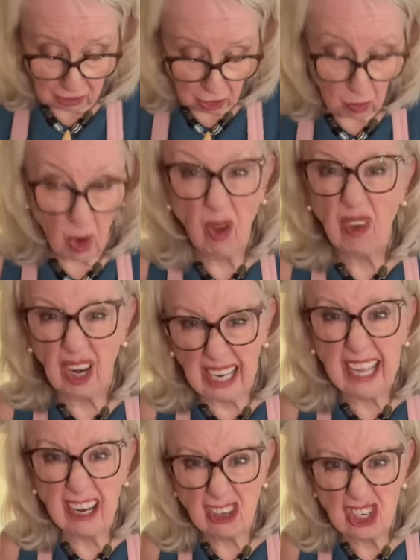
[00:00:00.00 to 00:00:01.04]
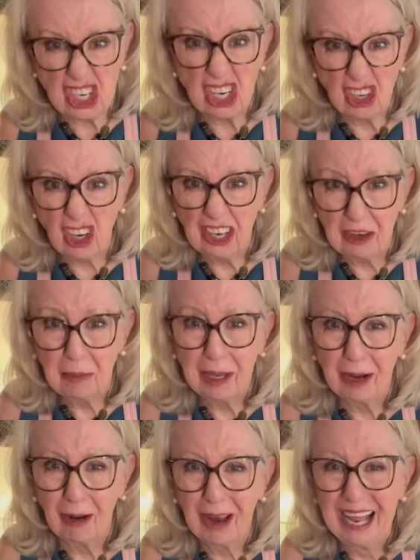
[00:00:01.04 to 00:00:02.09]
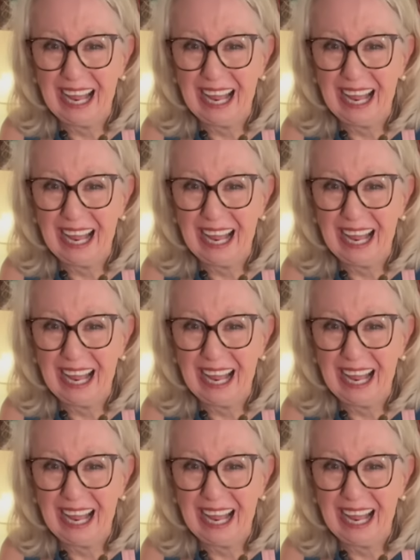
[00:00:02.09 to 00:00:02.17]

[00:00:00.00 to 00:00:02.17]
You want a little jiggle in the middle.